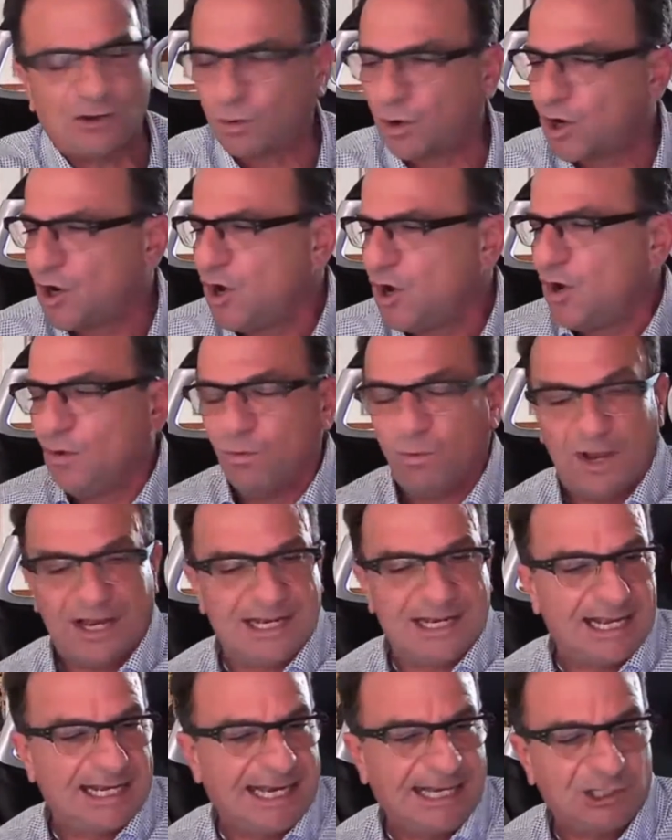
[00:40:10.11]
Or when
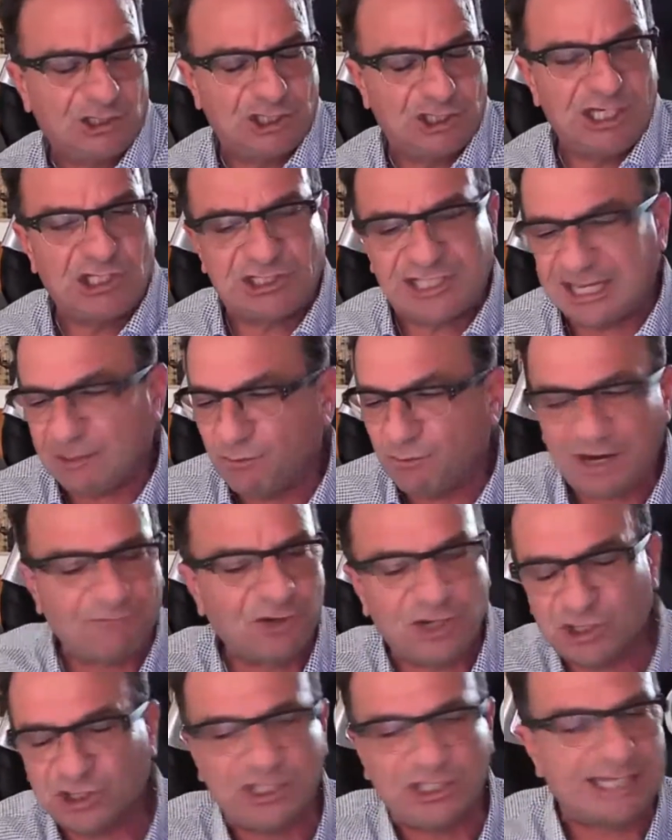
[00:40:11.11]
an ate cheesesteak, whatever
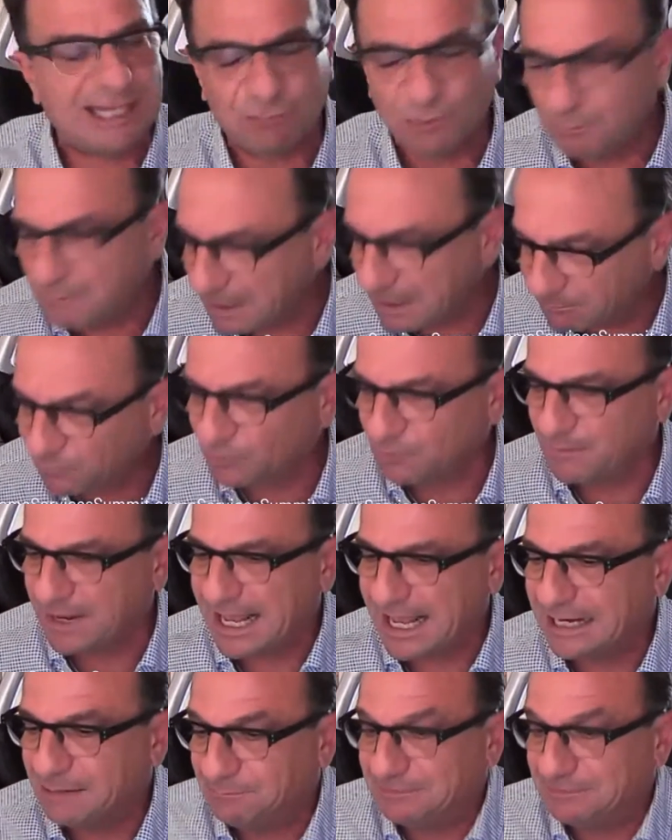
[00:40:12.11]
it is that they remember about it,